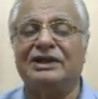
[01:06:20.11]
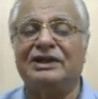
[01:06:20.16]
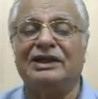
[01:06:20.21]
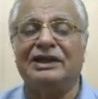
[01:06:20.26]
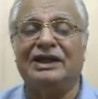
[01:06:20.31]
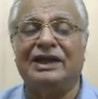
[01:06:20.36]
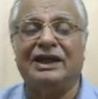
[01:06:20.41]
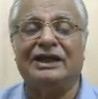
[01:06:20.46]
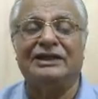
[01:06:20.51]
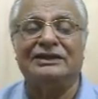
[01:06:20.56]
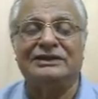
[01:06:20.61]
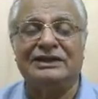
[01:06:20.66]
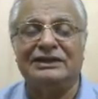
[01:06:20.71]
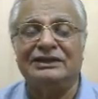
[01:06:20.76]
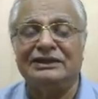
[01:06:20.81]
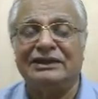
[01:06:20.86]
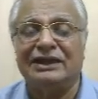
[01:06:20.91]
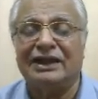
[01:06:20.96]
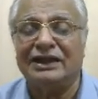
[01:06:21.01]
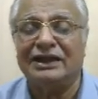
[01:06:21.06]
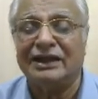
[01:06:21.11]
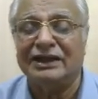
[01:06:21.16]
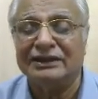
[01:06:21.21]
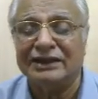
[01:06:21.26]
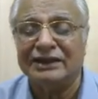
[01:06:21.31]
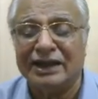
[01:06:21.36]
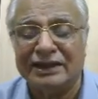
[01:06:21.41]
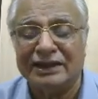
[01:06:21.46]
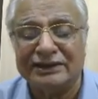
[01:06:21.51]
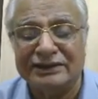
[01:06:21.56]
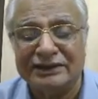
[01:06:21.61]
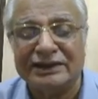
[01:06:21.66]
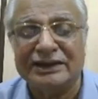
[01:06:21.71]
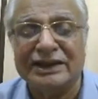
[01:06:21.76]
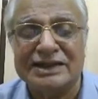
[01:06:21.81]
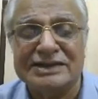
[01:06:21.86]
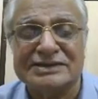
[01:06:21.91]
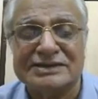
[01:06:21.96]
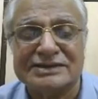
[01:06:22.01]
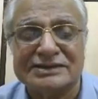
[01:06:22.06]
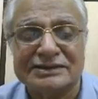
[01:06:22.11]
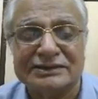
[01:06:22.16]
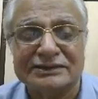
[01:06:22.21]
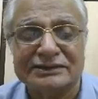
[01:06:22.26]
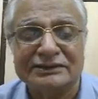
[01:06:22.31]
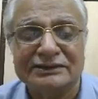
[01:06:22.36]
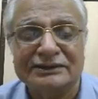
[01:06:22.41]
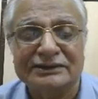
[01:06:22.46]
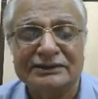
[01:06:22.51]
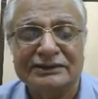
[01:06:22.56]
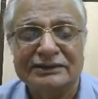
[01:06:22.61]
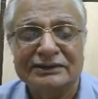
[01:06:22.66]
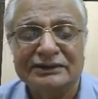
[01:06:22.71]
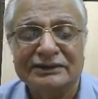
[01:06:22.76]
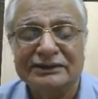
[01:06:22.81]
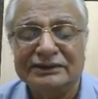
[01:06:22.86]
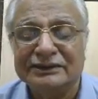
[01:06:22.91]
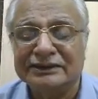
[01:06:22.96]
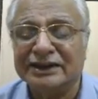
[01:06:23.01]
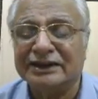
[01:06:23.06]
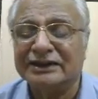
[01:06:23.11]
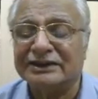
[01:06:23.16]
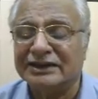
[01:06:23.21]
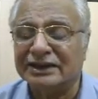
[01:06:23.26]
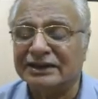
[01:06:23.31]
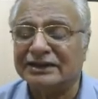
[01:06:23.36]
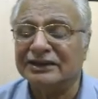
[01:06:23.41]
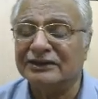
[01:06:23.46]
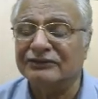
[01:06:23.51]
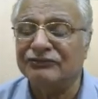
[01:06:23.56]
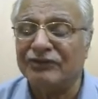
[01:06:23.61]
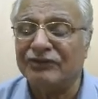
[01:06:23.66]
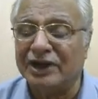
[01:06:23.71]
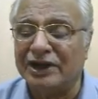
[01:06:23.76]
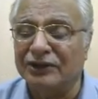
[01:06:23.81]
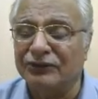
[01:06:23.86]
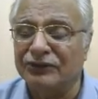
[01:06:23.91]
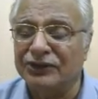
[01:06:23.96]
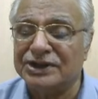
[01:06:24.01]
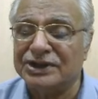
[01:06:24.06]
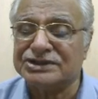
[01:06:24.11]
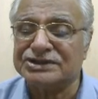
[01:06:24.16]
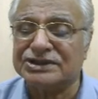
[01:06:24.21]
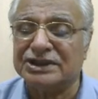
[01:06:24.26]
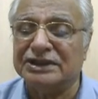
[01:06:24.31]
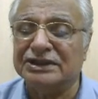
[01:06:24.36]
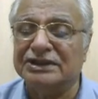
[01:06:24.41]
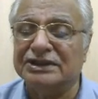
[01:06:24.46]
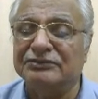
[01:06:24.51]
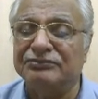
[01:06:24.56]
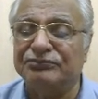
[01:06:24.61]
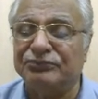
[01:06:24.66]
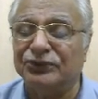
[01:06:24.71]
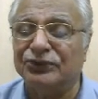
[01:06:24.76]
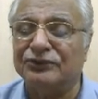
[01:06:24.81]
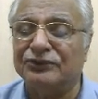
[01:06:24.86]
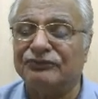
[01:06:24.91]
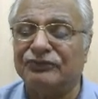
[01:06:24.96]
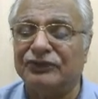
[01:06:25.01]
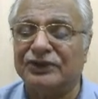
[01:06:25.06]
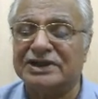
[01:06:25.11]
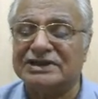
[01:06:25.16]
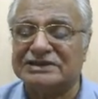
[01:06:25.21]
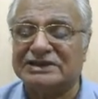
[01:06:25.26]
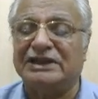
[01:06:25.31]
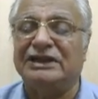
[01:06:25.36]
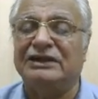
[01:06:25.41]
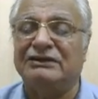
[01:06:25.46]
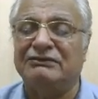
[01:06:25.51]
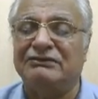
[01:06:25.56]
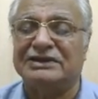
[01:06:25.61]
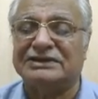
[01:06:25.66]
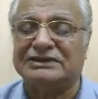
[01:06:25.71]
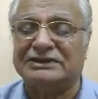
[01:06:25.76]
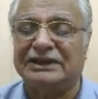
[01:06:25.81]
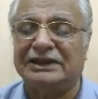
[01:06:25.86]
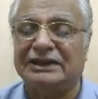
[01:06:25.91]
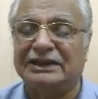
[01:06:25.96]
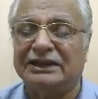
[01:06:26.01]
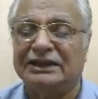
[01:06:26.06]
And then I realized that taking valuation in port for a selling vessel,